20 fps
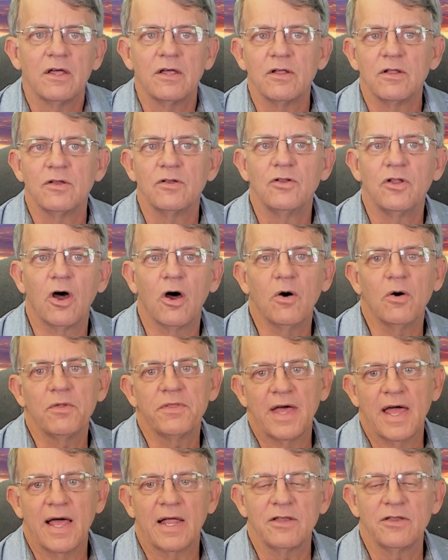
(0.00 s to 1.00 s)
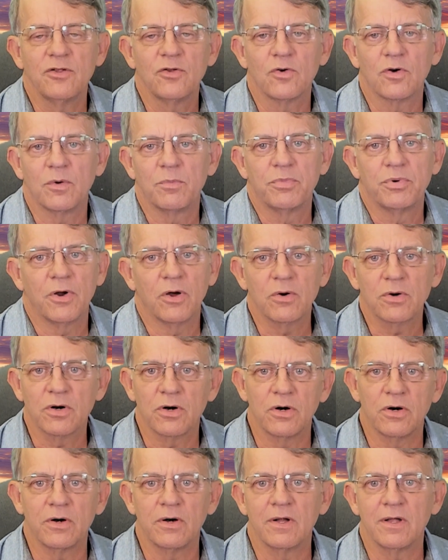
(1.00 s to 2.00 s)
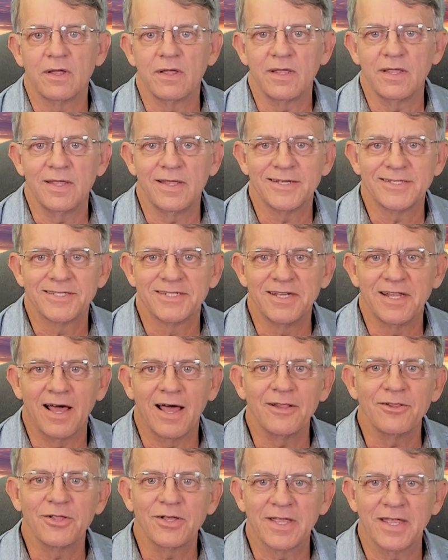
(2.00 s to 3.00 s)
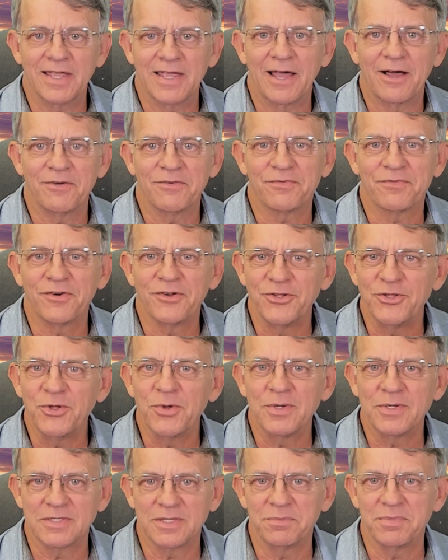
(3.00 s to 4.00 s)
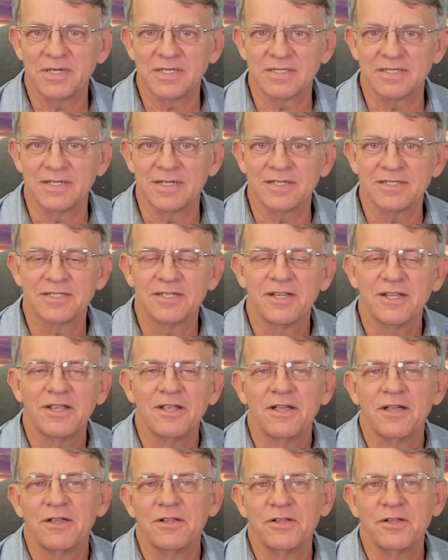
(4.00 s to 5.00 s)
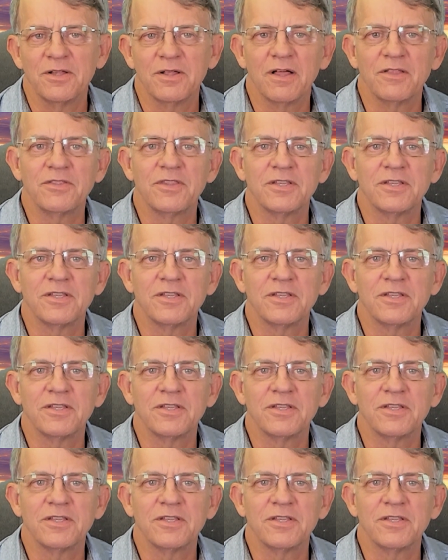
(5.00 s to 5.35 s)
Know that your broker is not looking out for you as a business. The